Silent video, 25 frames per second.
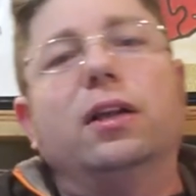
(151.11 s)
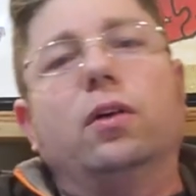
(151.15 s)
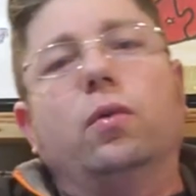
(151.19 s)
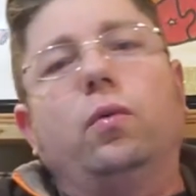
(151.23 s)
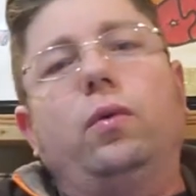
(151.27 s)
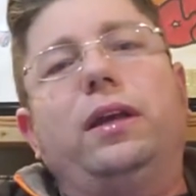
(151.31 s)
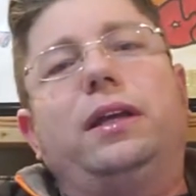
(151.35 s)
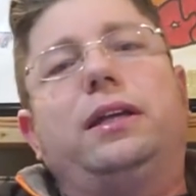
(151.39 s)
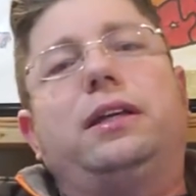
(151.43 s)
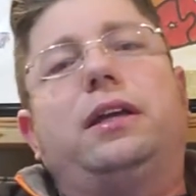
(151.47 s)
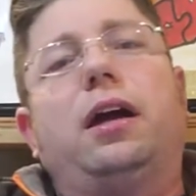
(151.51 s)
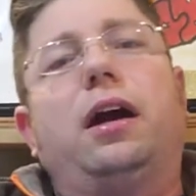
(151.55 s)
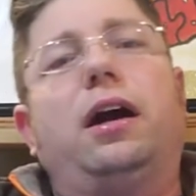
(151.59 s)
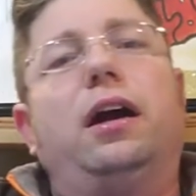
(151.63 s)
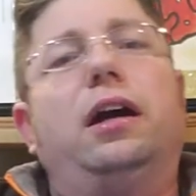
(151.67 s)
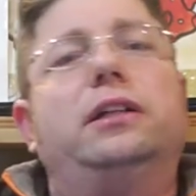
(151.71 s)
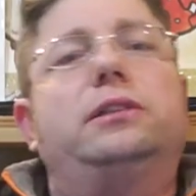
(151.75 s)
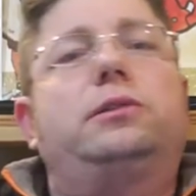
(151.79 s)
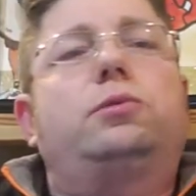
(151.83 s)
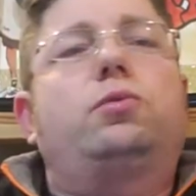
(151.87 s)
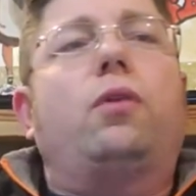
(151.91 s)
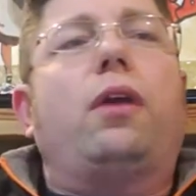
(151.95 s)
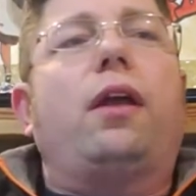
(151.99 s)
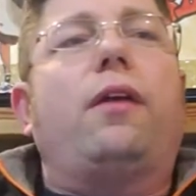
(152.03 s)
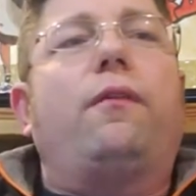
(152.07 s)
We
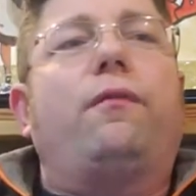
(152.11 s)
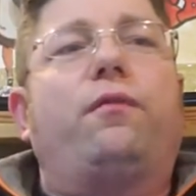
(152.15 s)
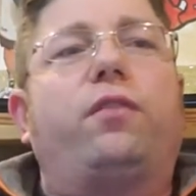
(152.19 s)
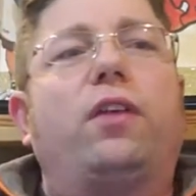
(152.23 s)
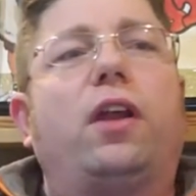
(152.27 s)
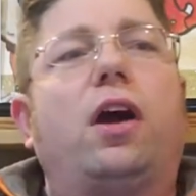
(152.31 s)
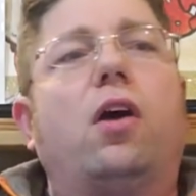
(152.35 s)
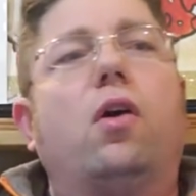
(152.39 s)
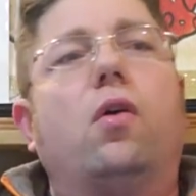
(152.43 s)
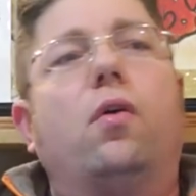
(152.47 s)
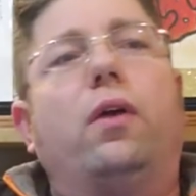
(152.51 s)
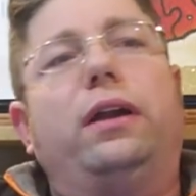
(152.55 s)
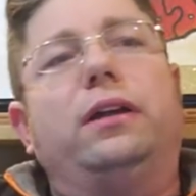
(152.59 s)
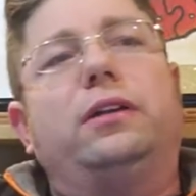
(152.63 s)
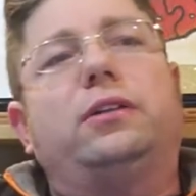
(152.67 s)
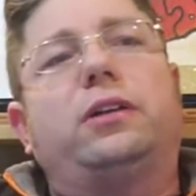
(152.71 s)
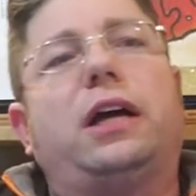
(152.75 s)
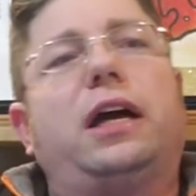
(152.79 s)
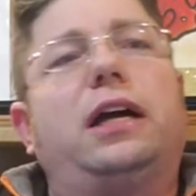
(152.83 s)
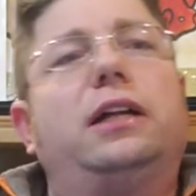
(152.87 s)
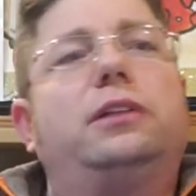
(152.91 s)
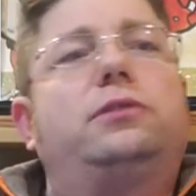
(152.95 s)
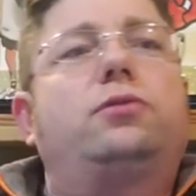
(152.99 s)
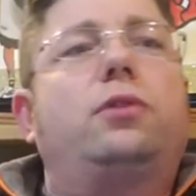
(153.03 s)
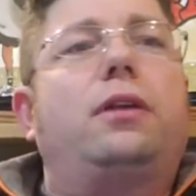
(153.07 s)
country flowing,
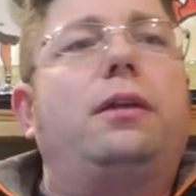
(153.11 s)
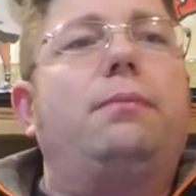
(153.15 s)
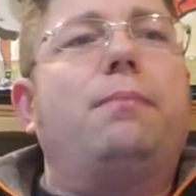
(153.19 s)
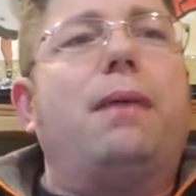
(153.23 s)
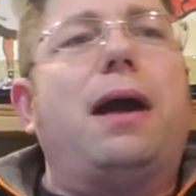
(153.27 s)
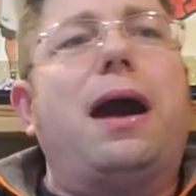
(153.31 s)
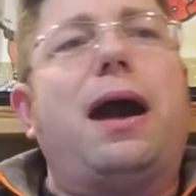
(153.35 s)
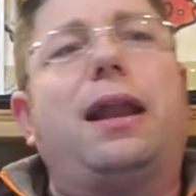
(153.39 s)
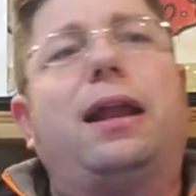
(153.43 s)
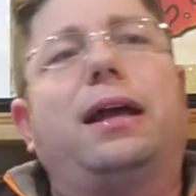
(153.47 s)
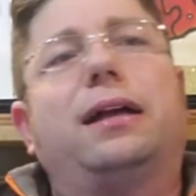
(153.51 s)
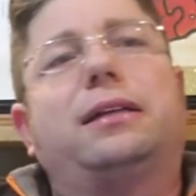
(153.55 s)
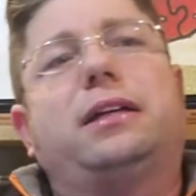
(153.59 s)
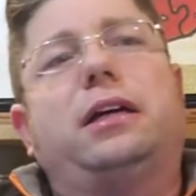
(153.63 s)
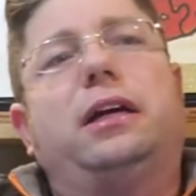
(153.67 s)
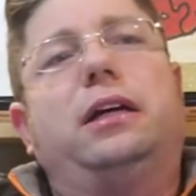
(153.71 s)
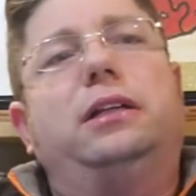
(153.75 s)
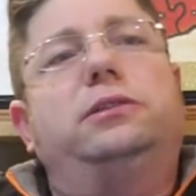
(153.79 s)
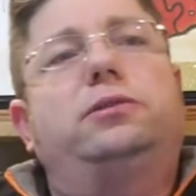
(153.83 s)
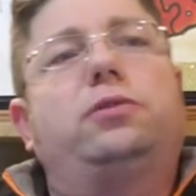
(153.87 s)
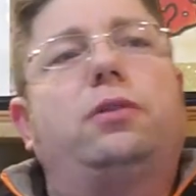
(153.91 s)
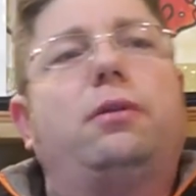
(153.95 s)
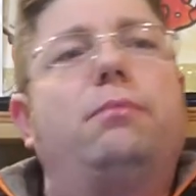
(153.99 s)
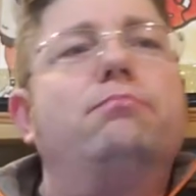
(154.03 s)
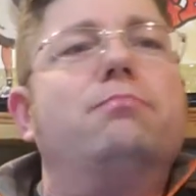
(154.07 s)
country by the
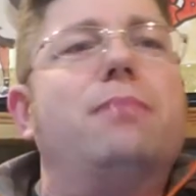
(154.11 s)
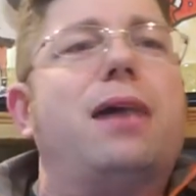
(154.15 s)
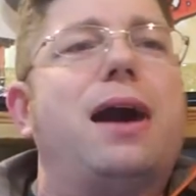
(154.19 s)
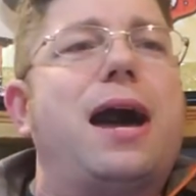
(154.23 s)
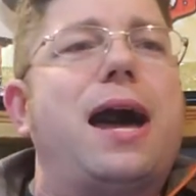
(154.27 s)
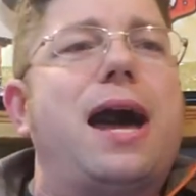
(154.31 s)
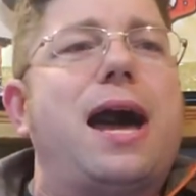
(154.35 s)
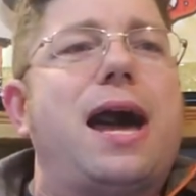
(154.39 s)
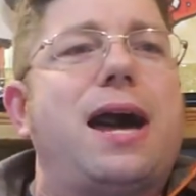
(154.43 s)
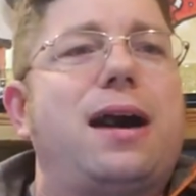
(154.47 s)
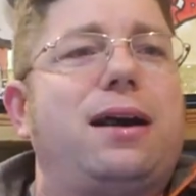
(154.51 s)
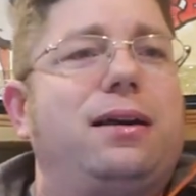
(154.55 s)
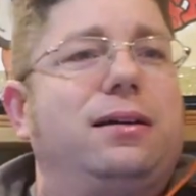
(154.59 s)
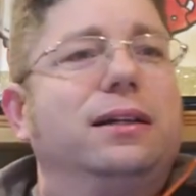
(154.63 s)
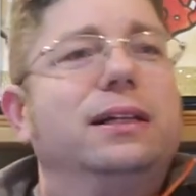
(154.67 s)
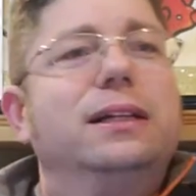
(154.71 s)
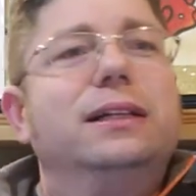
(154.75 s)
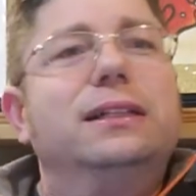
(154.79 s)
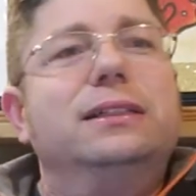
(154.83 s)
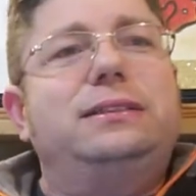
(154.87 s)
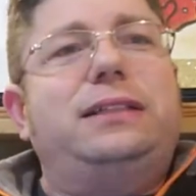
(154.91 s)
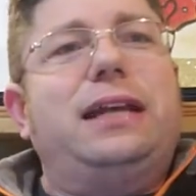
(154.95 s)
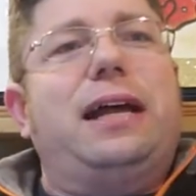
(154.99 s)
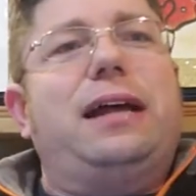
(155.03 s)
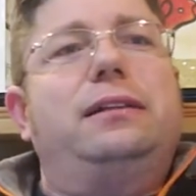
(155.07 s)
country mile.
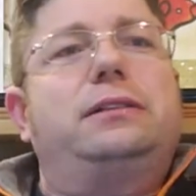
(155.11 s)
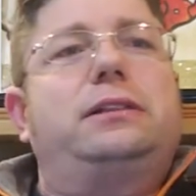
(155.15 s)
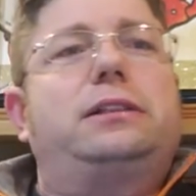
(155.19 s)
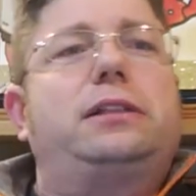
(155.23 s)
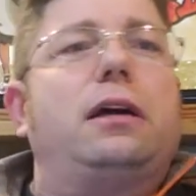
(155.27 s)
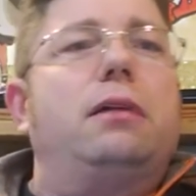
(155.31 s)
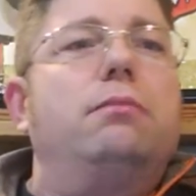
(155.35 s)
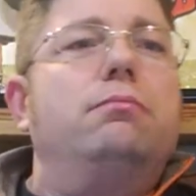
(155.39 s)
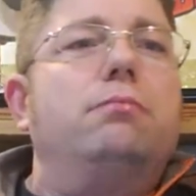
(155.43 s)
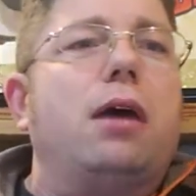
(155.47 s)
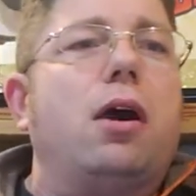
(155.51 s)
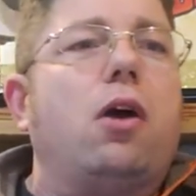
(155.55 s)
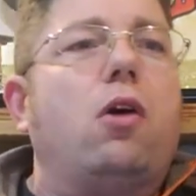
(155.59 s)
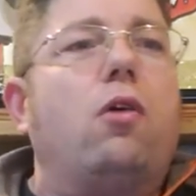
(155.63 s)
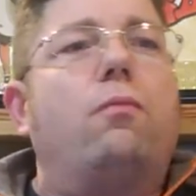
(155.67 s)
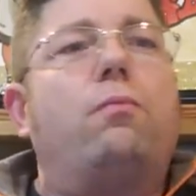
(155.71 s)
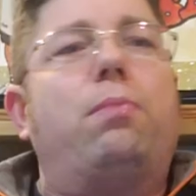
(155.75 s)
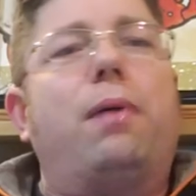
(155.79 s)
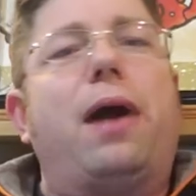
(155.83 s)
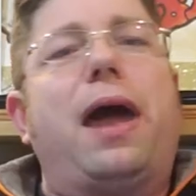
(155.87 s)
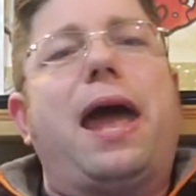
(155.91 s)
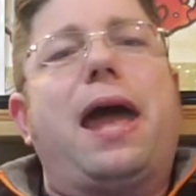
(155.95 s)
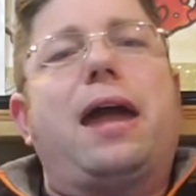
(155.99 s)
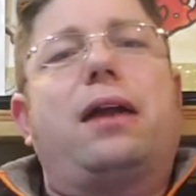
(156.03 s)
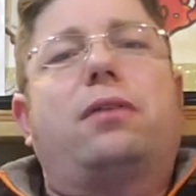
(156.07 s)
Down some old
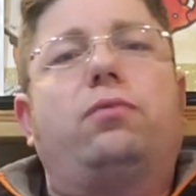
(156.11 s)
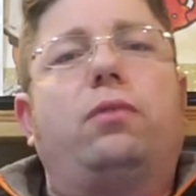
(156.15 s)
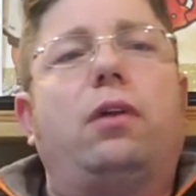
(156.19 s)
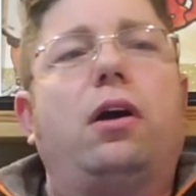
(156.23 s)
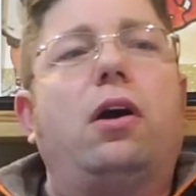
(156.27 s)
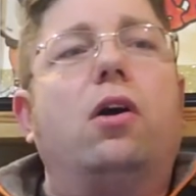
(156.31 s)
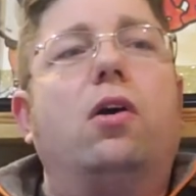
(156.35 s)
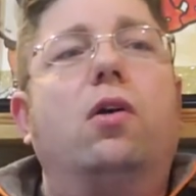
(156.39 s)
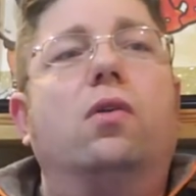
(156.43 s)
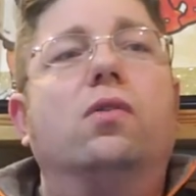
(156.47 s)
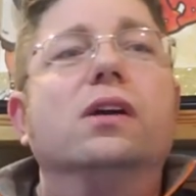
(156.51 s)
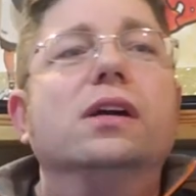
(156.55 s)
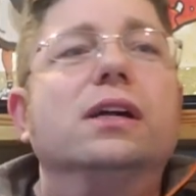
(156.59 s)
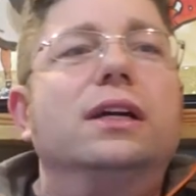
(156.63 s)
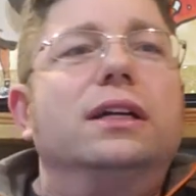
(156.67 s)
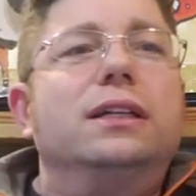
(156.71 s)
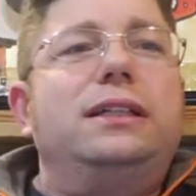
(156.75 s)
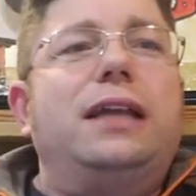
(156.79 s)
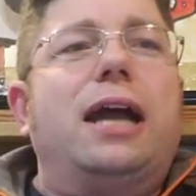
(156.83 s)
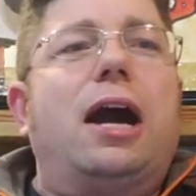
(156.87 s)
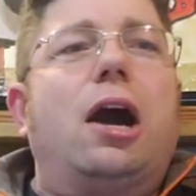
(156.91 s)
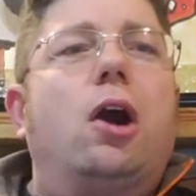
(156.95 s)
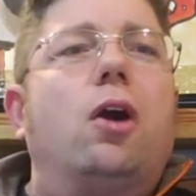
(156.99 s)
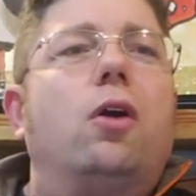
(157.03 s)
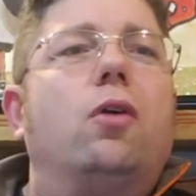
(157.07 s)
back road,
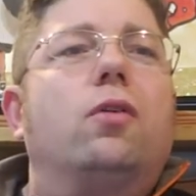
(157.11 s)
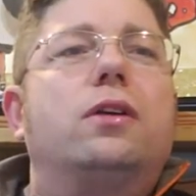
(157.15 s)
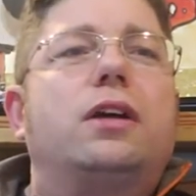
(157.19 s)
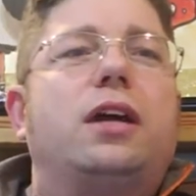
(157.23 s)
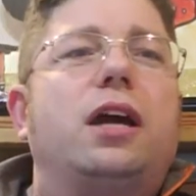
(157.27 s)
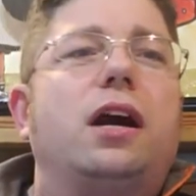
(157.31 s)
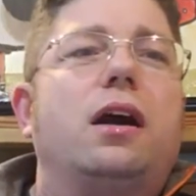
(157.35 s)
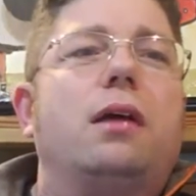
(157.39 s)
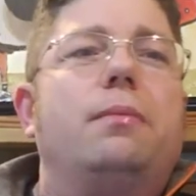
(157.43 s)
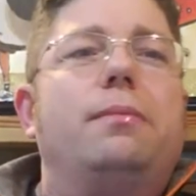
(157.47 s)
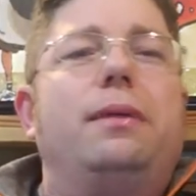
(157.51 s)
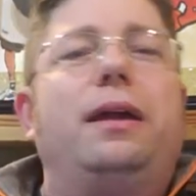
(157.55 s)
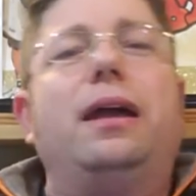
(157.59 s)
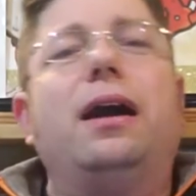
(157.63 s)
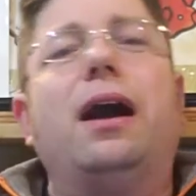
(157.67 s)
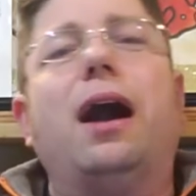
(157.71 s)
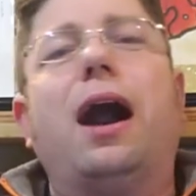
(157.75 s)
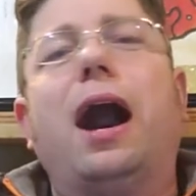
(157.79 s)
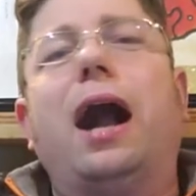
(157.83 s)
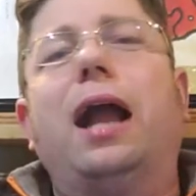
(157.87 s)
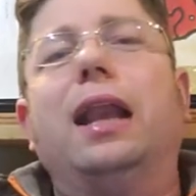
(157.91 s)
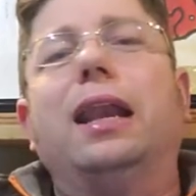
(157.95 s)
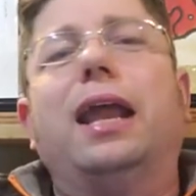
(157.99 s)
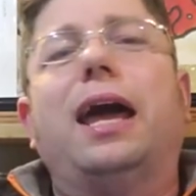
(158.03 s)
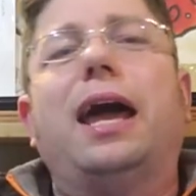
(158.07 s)
y'all come and
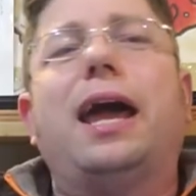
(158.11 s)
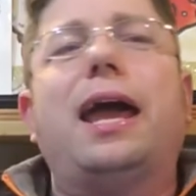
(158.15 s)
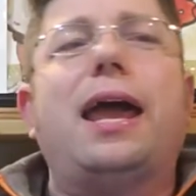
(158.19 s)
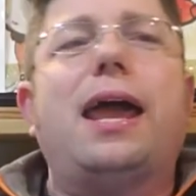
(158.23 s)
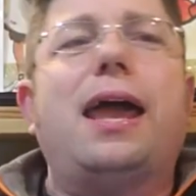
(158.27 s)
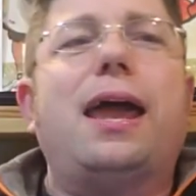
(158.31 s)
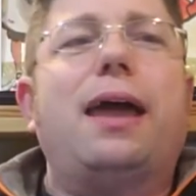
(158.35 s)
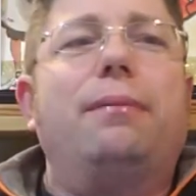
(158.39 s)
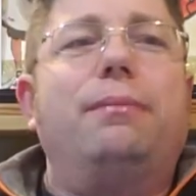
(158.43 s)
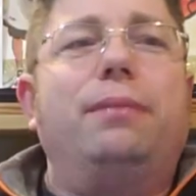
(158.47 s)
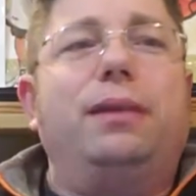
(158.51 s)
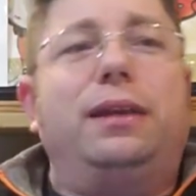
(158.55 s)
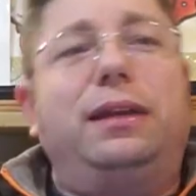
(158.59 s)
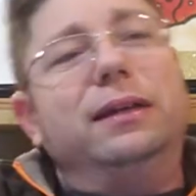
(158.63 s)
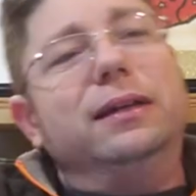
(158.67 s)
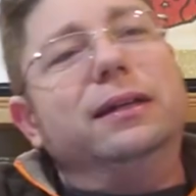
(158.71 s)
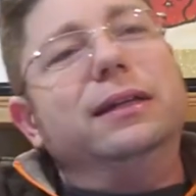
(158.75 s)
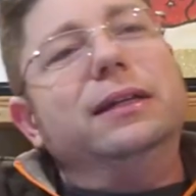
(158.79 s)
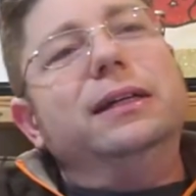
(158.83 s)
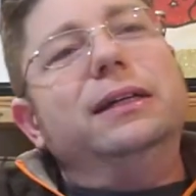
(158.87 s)
holler at me.